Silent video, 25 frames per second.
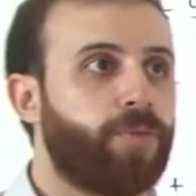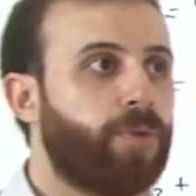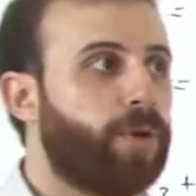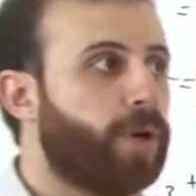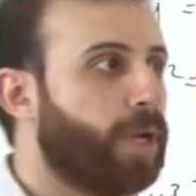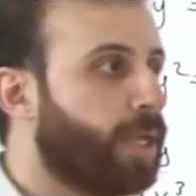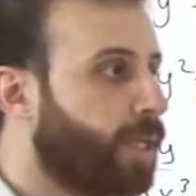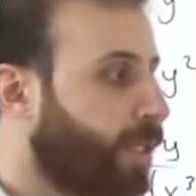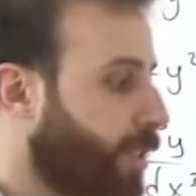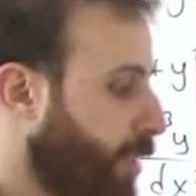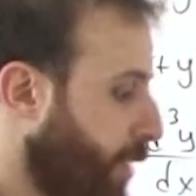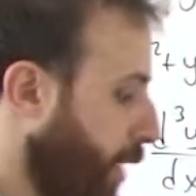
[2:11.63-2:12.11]

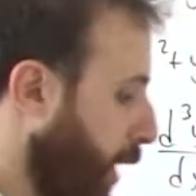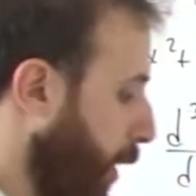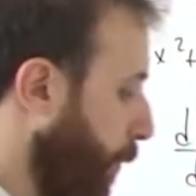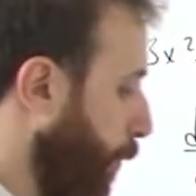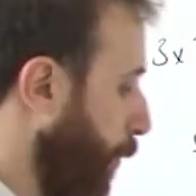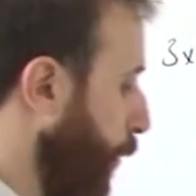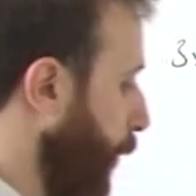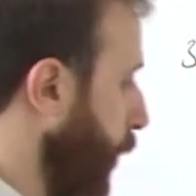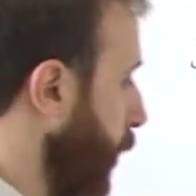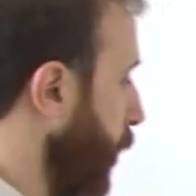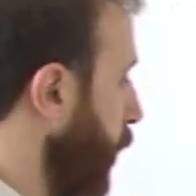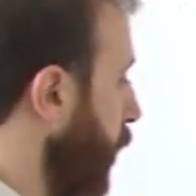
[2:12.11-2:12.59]
For
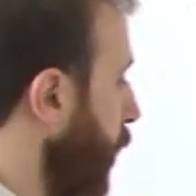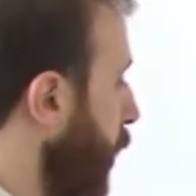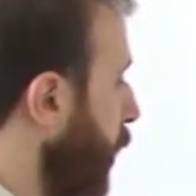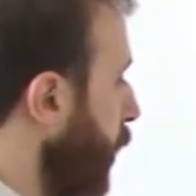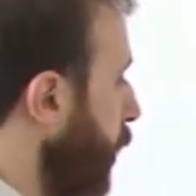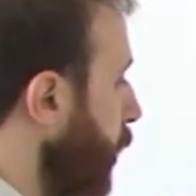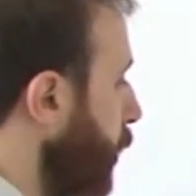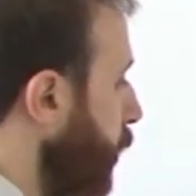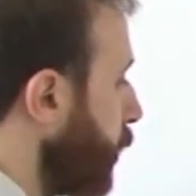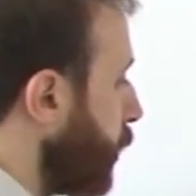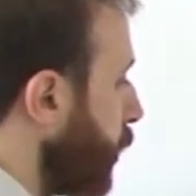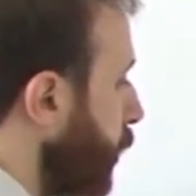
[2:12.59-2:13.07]
example,
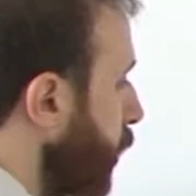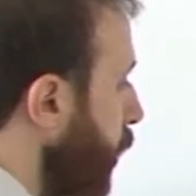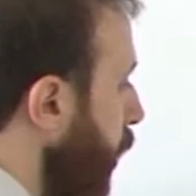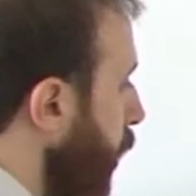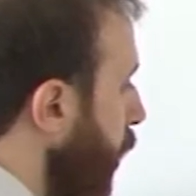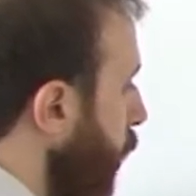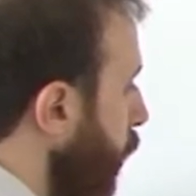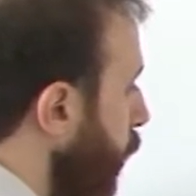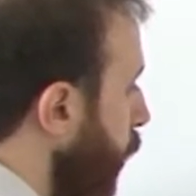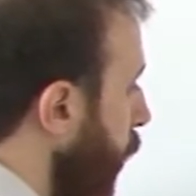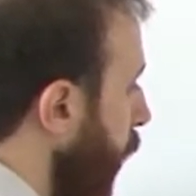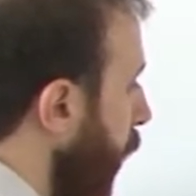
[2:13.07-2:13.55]

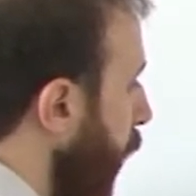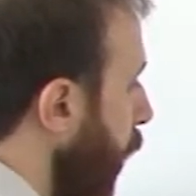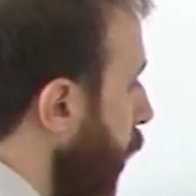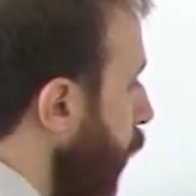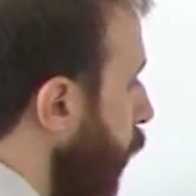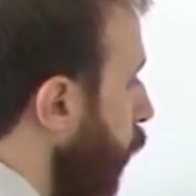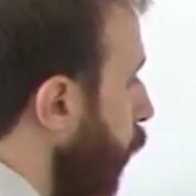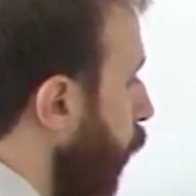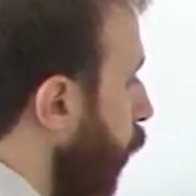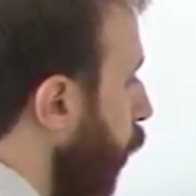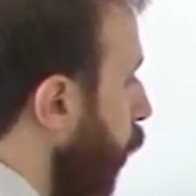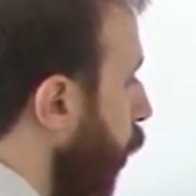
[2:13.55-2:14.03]
dy
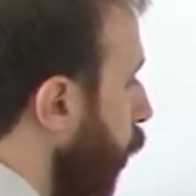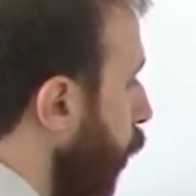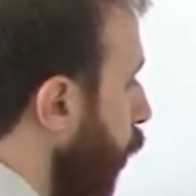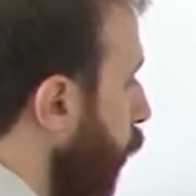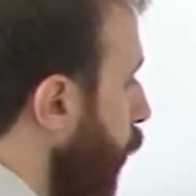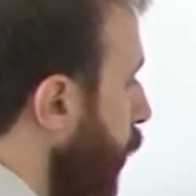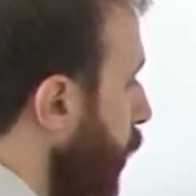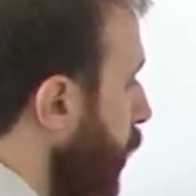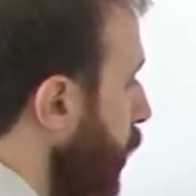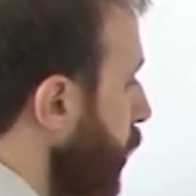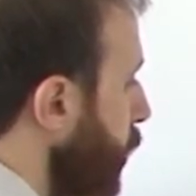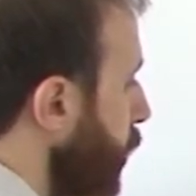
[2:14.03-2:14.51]

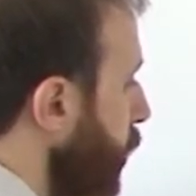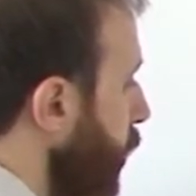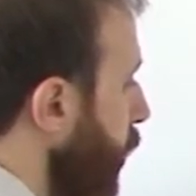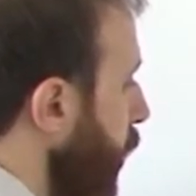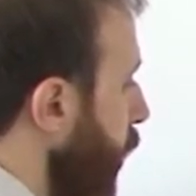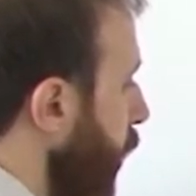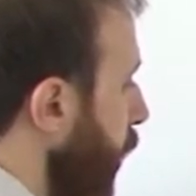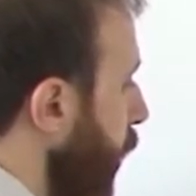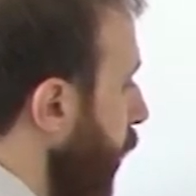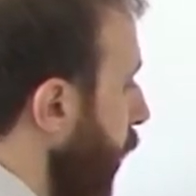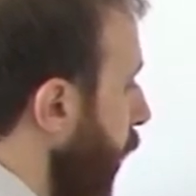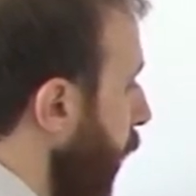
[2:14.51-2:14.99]
over
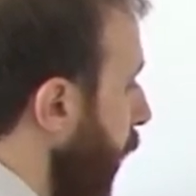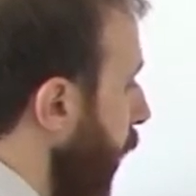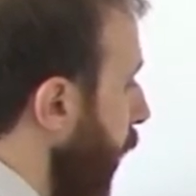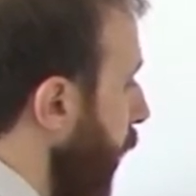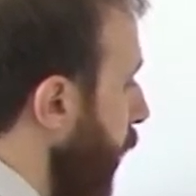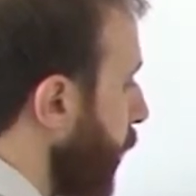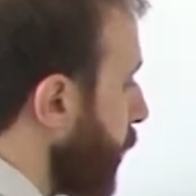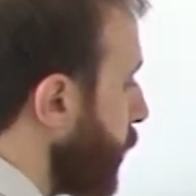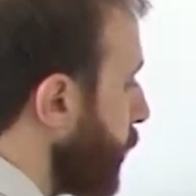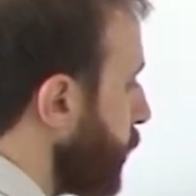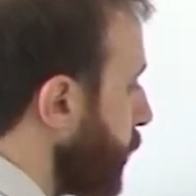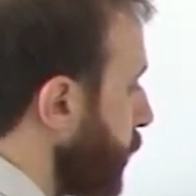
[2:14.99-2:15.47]

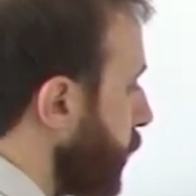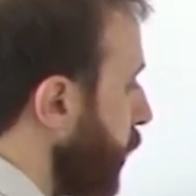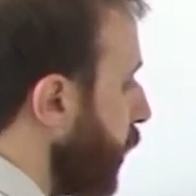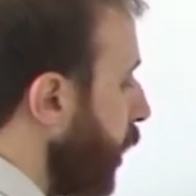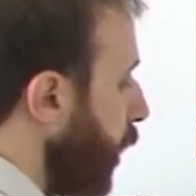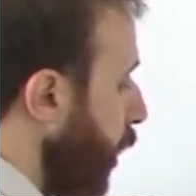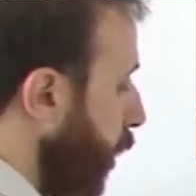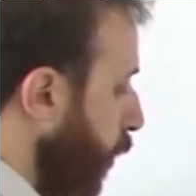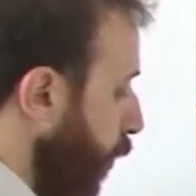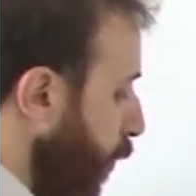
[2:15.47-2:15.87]
dx.